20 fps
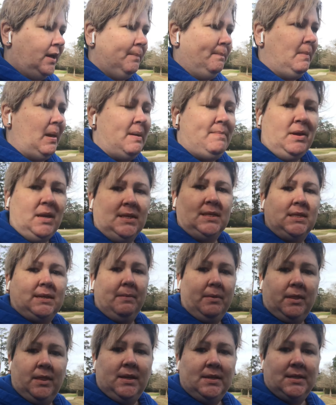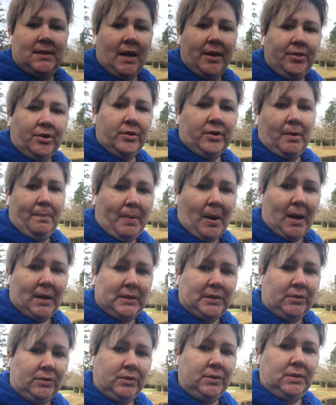maybe some of these other
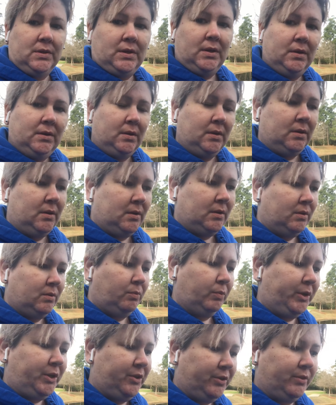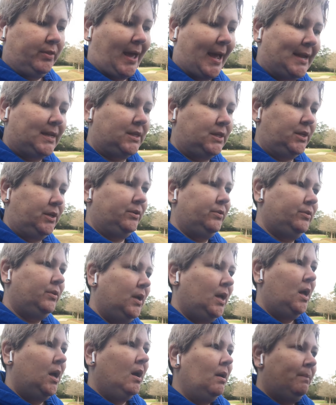apostles would do that to you,
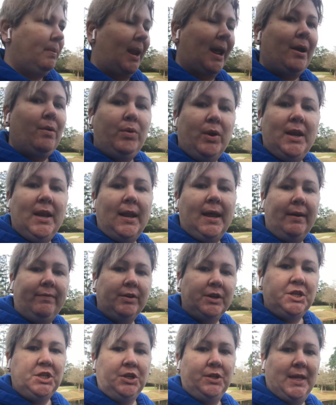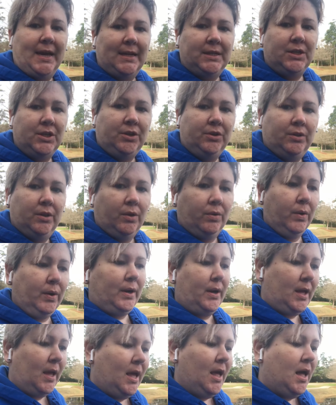but I would never do that to you,
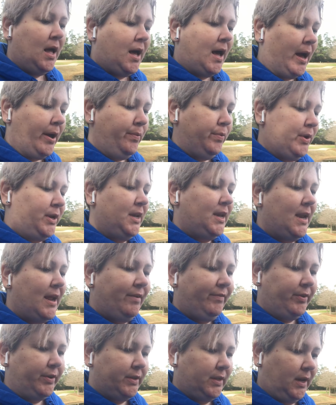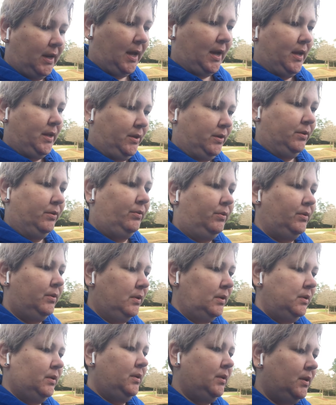Lord. I would never deny you.
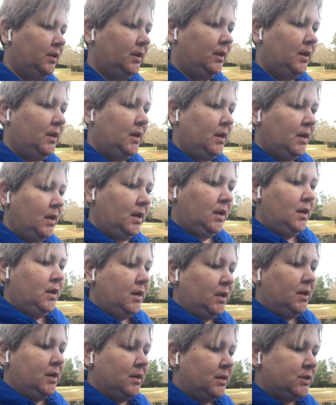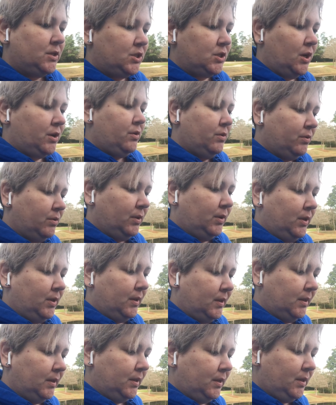So
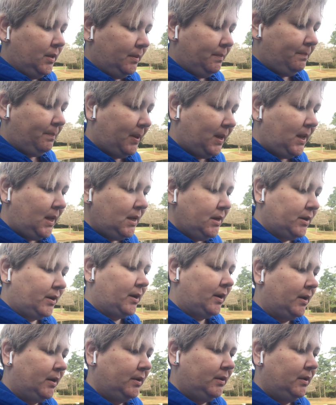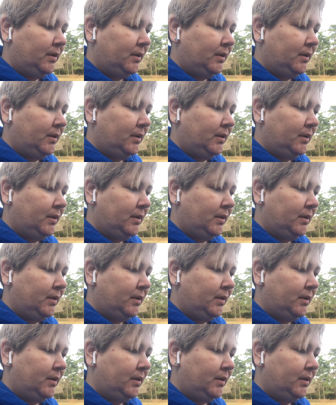Peter,